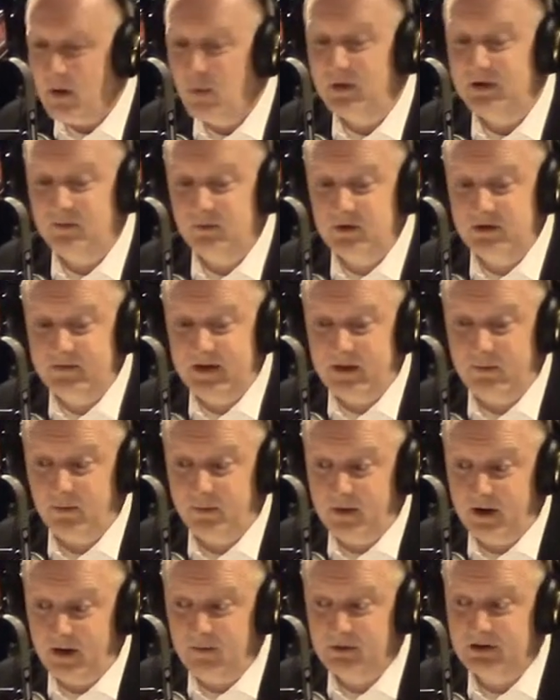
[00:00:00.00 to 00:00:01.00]
We, we've had
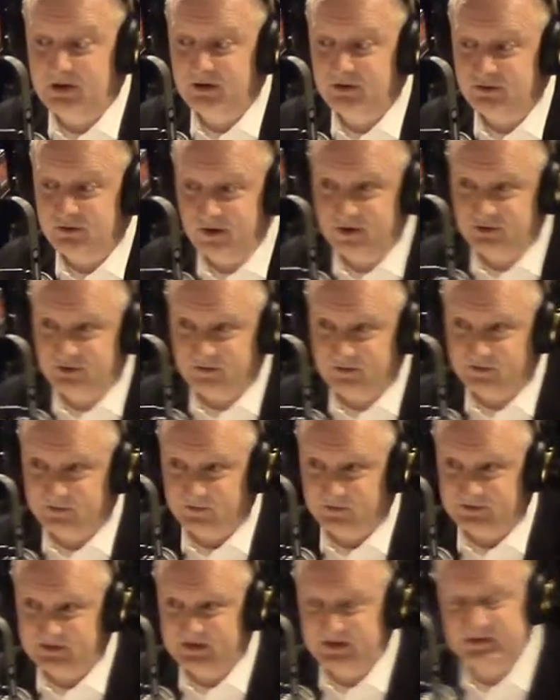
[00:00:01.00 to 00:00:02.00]
Republican treasurers
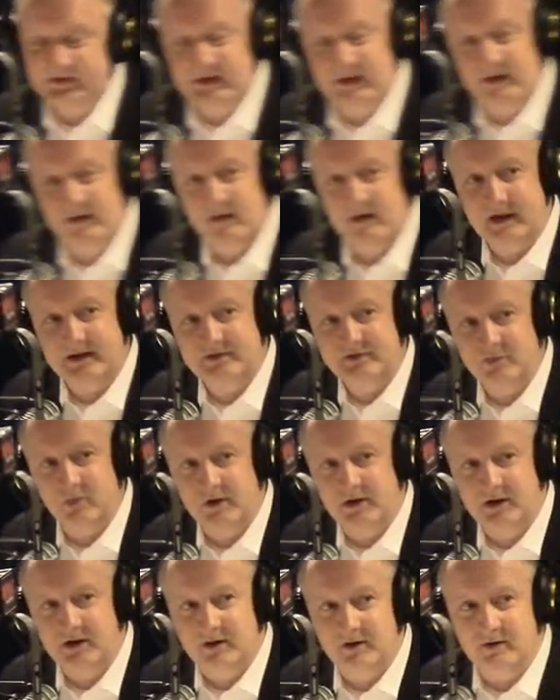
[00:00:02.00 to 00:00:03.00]
for 16 of the last
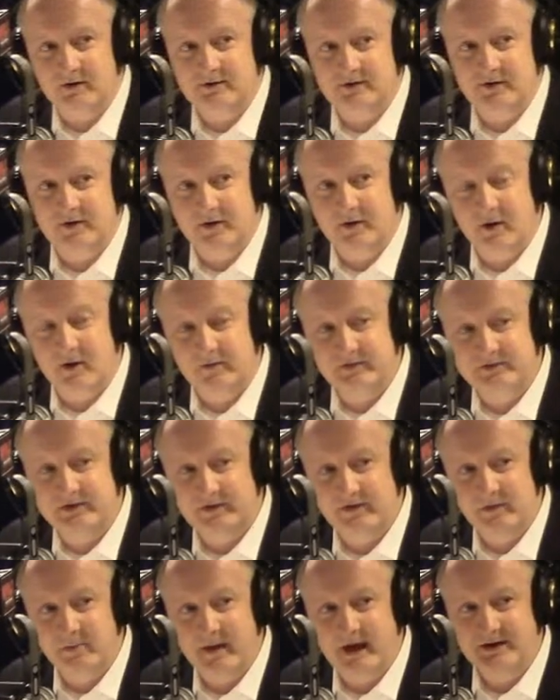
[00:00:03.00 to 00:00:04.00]
20 years, and all of a
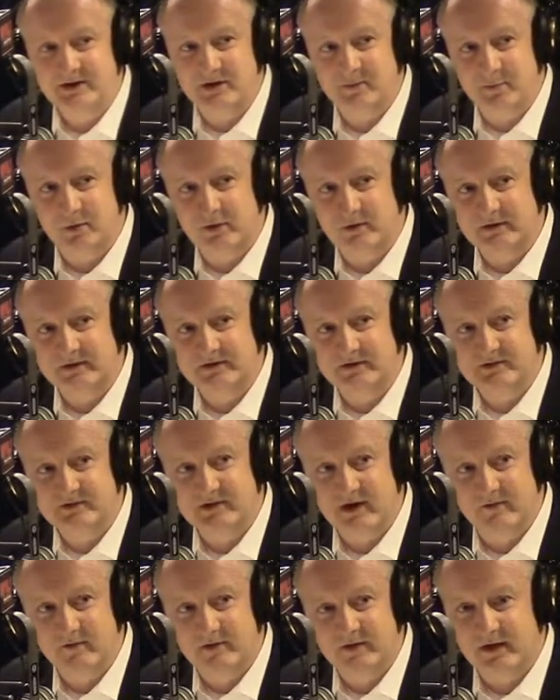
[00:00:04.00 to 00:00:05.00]
sudden the magic bullet is
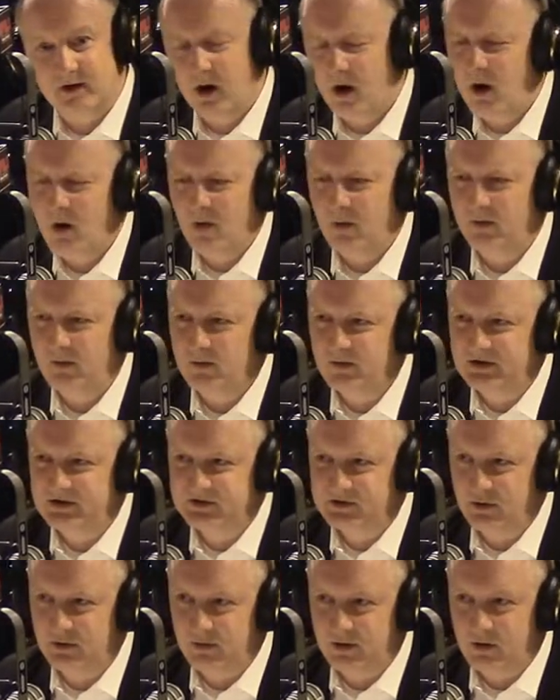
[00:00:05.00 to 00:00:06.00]
discovered that, oh, we
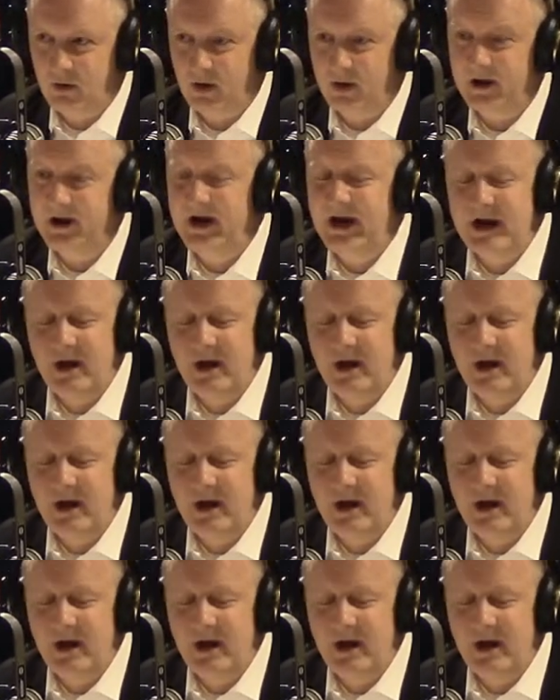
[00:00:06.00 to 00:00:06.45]
just go to a court.